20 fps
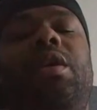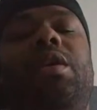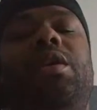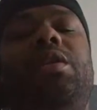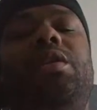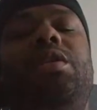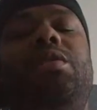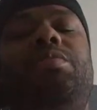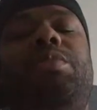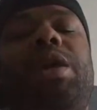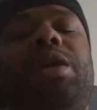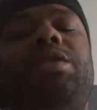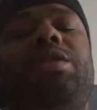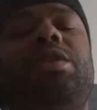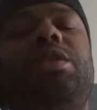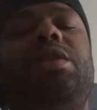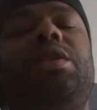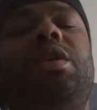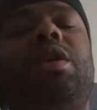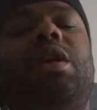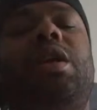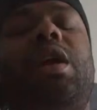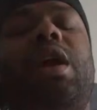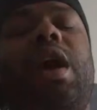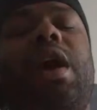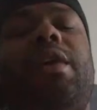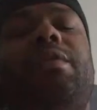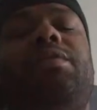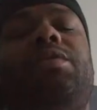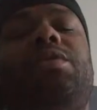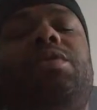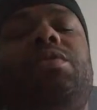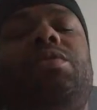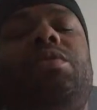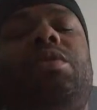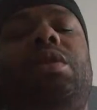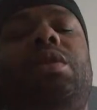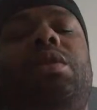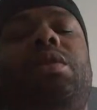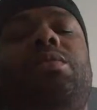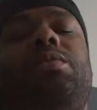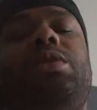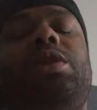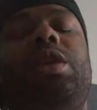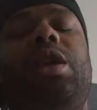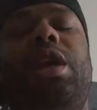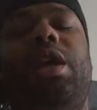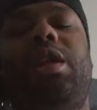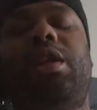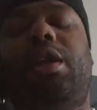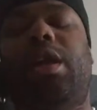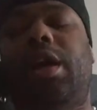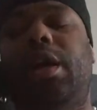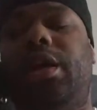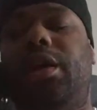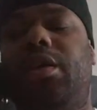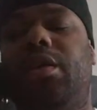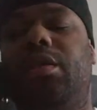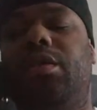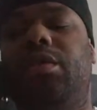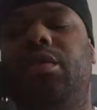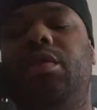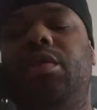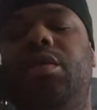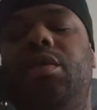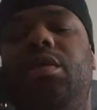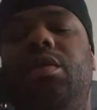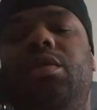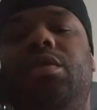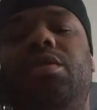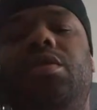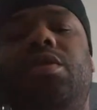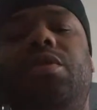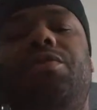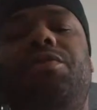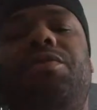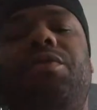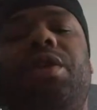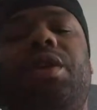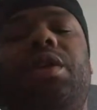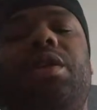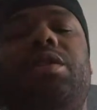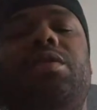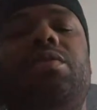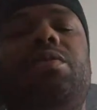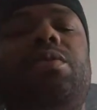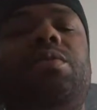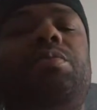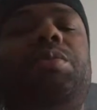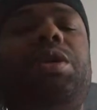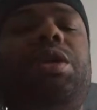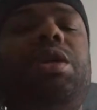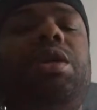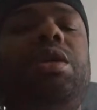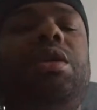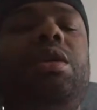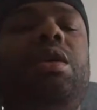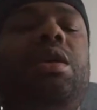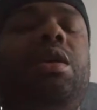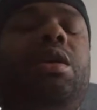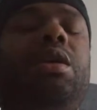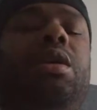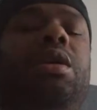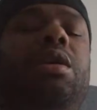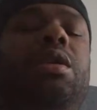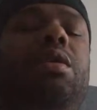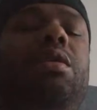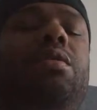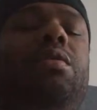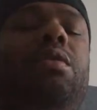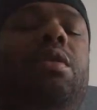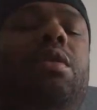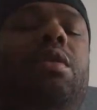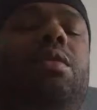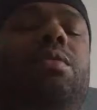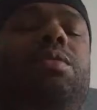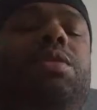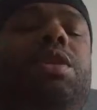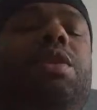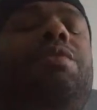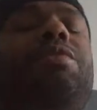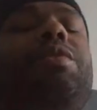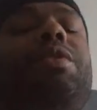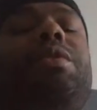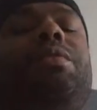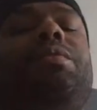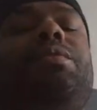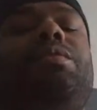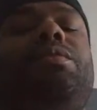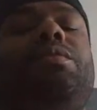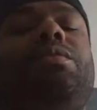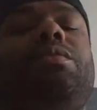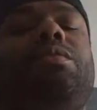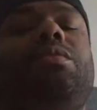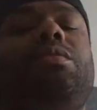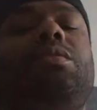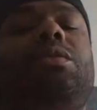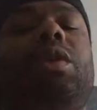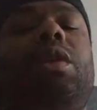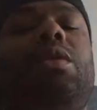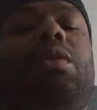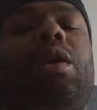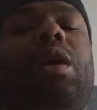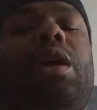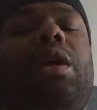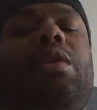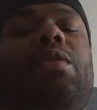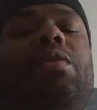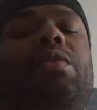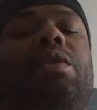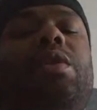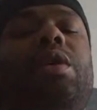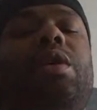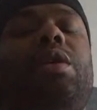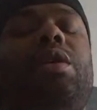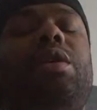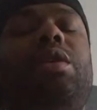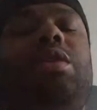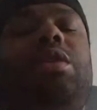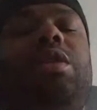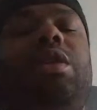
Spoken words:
You basically gonna have to look at it like your friends will be different, okay, or in